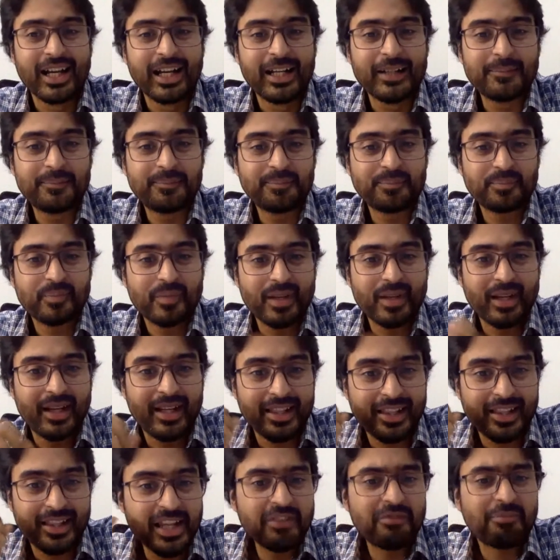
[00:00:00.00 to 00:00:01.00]

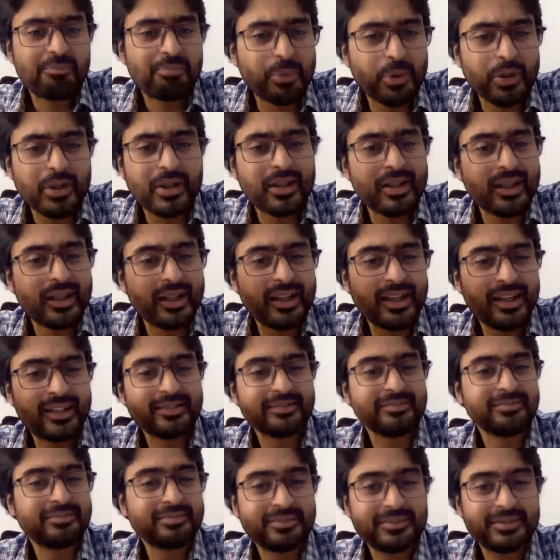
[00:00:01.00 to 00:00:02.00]
They have put
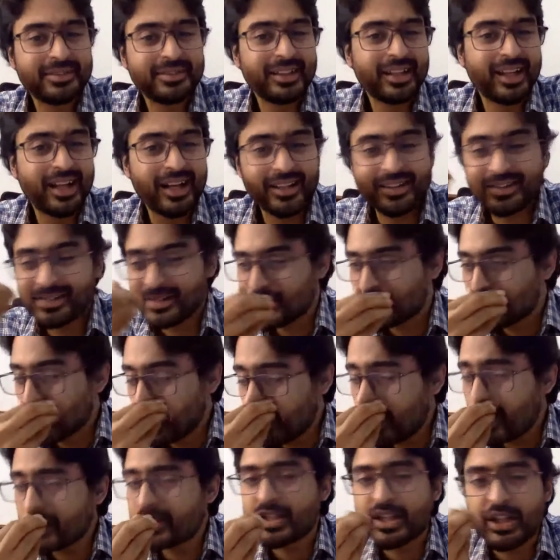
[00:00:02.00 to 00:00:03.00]
so
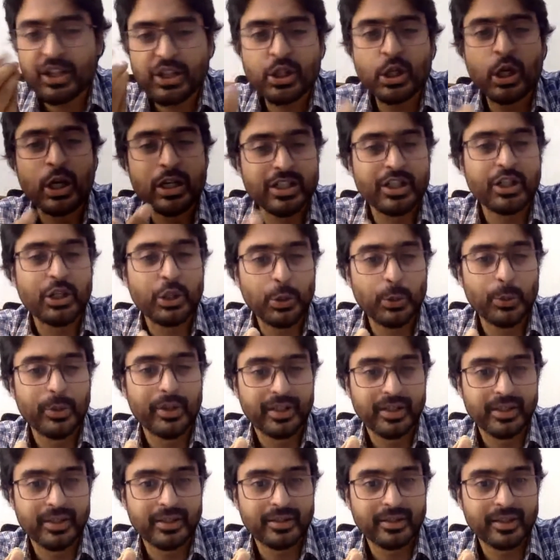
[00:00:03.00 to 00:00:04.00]
much research into
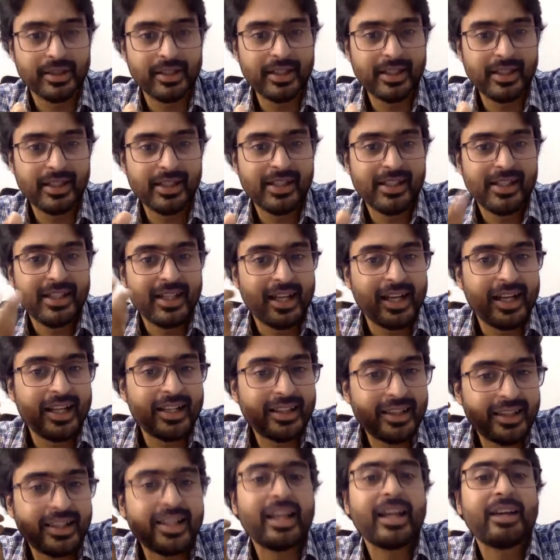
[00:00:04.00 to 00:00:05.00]
it, right?
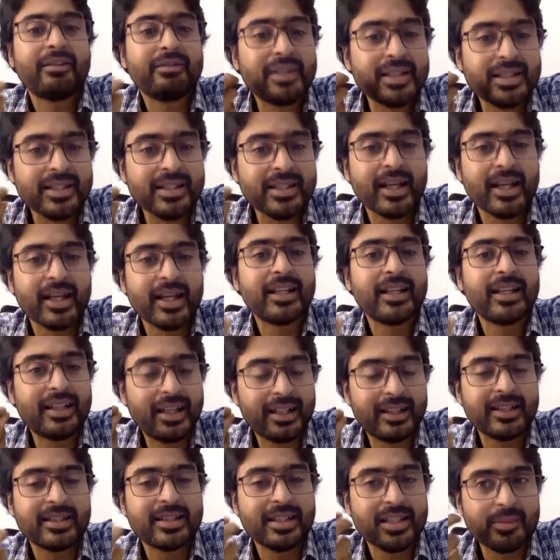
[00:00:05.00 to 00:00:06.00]
And they have decided
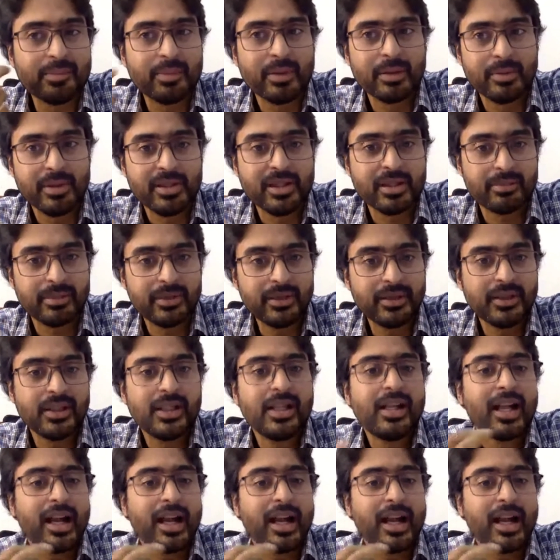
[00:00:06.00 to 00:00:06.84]
that this is permissible.